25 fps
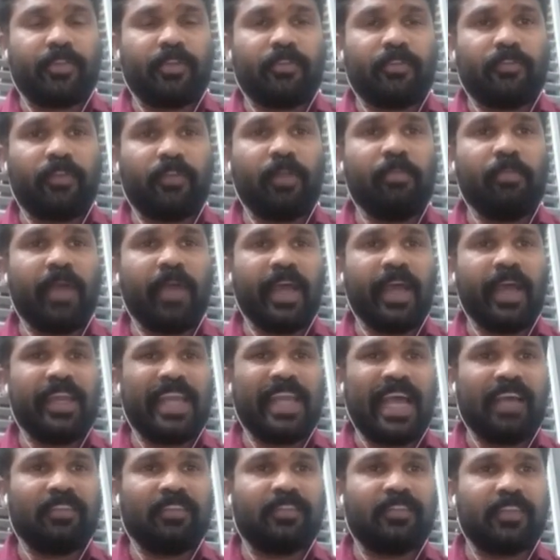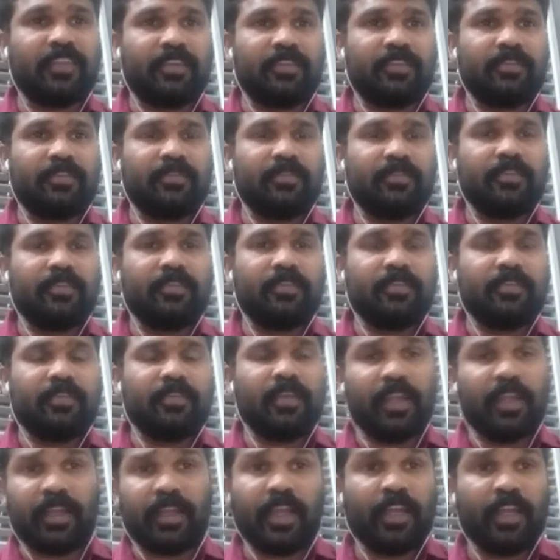from an acid
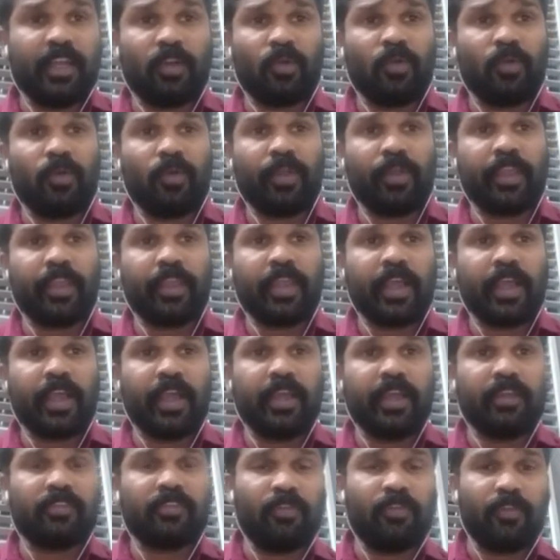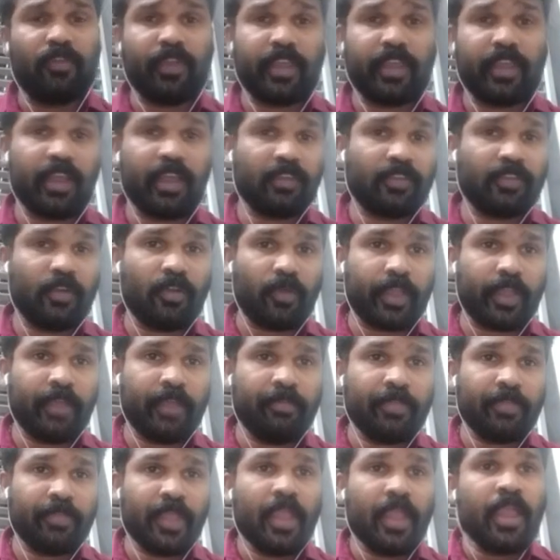like hydrochloric and sulfuric acid,
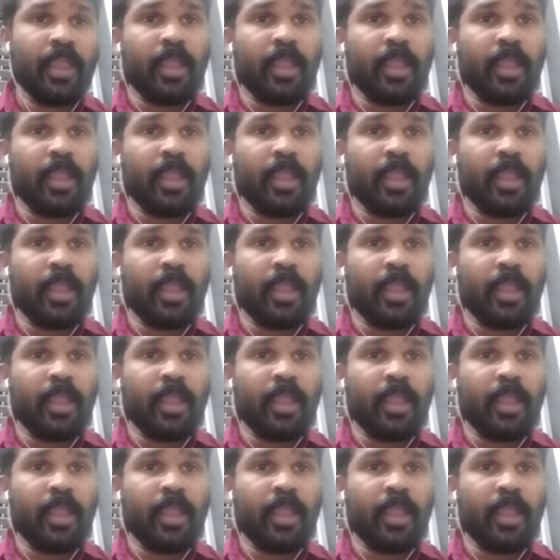okay,